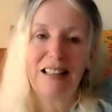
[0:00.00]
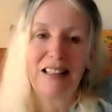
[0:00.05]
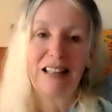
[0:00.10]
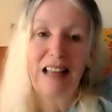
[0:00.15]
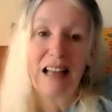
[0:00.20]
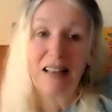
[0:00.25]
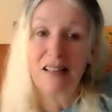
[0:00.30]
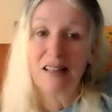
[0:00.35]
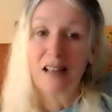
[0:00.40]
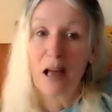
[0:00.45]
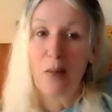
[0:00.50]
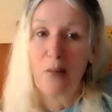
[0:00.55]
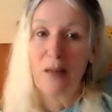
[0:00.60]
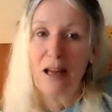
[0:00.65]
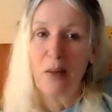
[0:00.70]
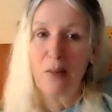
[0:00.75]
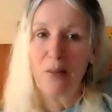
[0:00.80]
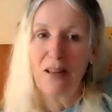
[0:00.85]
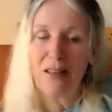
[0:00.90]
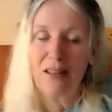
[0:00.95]
that's coming
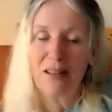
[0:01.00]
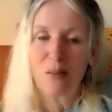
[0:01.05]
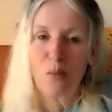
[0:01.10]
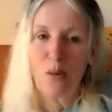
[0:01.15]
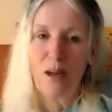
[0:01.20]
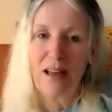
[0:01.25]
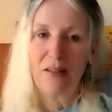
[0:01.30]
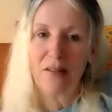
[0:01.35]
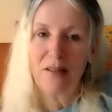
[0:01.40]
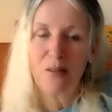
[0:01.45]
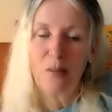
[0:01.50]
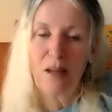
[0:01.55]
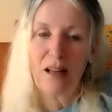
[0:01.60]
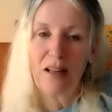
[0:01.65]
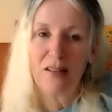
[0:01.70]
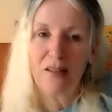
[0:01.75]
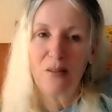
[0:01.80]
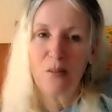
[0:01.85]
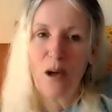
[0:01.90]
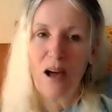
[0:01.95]
up in this wave spell
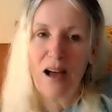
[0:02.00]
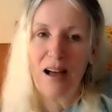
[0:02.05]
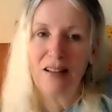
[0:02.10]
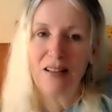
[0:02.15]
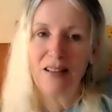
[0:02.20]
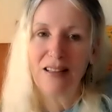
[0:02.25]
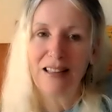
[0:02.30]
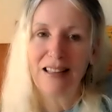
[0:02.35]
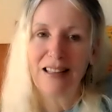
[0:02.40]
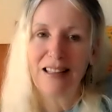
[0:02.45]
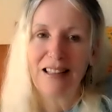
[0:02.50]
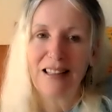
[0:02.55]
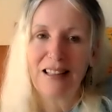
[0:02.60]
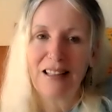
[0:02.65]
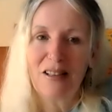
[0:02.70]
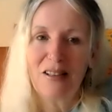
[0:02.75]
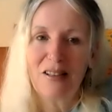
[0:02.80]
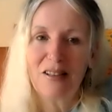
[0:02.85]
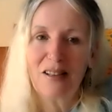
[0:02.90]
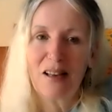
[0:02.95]
as well.
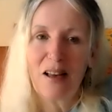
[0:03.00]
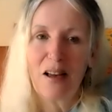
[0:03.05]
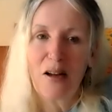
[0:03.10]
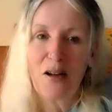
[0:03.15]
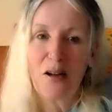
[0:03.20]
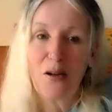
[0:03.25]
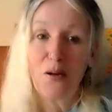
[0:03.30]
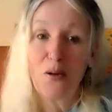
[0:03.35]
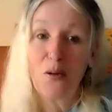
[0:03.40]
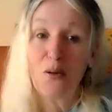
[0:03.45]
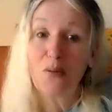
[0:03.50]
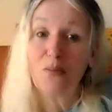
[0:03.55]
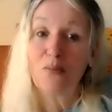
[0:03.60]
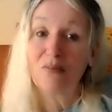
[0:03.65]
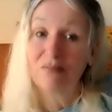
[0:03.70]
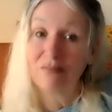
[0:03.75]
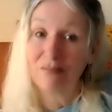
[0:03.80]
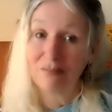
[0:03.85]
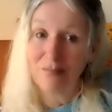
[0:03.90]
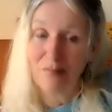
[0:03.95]
So
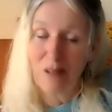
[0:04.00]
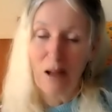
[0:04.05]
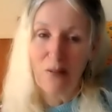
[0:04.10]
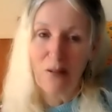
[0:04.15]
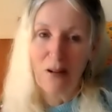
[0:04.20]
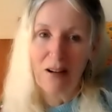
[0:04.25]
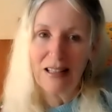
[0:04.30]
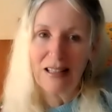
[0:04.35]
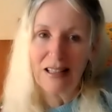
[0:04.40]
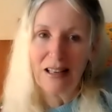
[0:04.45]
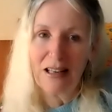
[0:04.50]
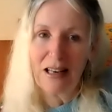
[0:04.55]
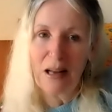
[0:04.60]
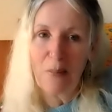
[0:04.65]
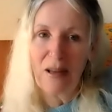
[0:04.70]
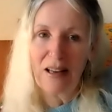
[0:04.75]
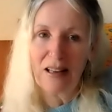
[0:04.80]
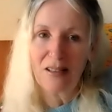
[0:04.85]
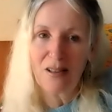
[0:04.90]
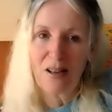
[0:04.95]
a very
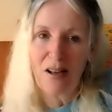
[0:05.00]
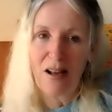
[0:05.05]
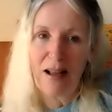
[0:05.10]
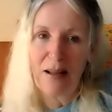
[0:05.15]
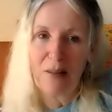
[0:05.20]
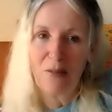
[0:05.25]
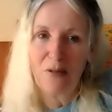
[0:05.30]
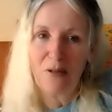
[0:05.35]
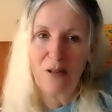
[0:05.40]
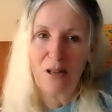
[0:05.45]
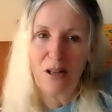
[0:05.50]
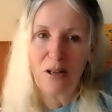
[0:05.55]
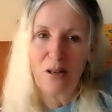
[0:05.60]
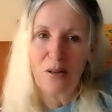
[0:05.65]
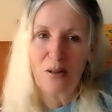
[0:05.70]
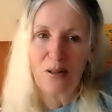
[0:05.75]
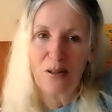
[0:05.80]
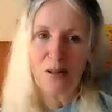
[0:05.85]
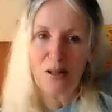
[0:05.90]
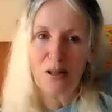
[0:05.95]
dynamic time for you
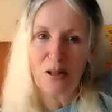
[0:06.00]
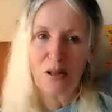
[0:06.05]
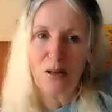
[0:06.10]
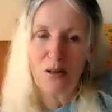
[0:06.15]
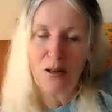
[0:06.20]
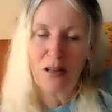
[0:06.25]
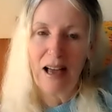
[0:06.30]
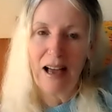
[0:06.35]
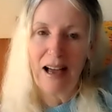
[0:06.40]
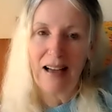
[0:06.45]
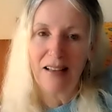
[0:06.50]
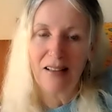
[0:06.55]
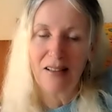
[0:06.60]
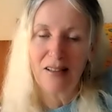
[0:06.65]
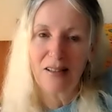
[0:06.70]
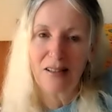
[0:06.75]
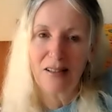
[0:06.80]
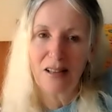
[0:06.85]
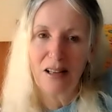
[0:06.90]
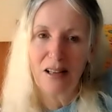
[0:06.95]
to do
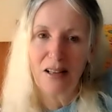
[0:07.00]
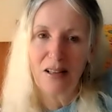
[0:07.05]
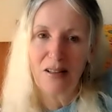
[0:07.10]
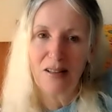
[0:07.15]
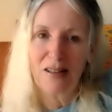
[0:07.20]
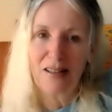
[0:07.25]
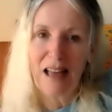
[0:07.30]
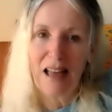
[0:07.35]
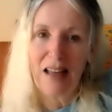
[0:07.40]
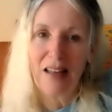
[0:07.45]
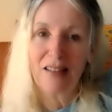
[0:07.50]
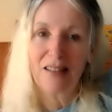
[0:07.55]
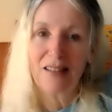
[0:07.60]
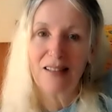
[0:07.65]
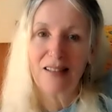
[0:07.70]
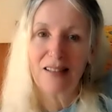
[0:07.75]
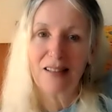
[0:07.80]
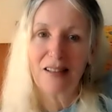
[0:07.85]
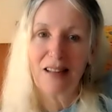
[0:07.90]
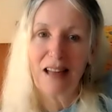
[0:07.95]
that and set
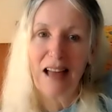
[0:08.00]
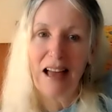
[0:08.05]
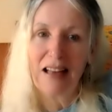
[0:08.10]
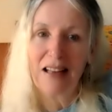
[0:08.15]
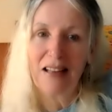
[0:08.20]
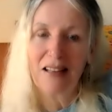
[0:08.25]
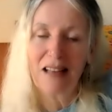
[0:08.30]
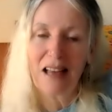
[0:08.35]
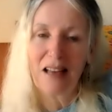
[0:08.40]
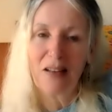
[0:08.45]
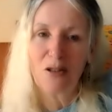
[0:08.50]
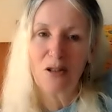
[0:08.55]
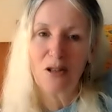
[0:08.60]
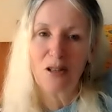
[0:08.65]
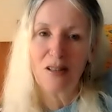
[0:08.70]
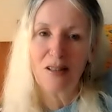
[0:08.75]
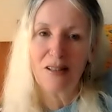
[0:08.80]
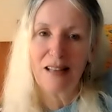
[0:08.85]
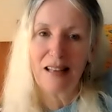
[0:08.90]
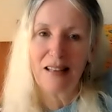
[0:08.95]
that
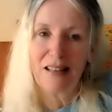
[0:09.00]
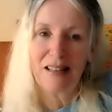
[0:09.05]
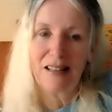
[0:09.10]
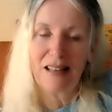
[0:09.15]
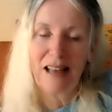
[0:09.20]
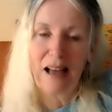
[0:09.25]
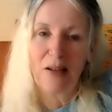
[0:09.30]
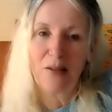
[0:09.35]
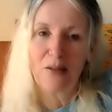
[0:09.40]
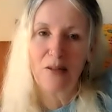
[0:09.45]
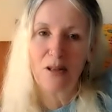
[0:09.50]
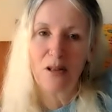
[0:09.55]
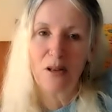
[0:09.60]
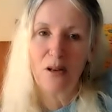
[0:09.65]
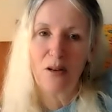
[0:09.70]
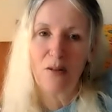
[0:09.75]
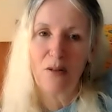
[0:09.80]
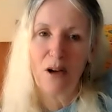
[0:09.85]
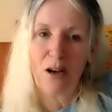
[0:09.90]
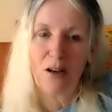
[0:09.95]
intention and send it out to the
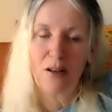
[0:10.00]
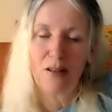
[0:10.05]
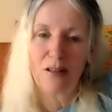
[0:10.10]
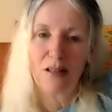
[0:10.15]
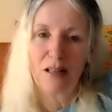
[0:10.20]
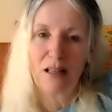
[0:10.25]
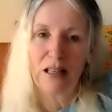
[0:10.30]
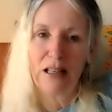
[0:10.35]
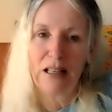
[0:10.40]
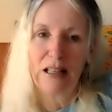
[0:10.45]
universe.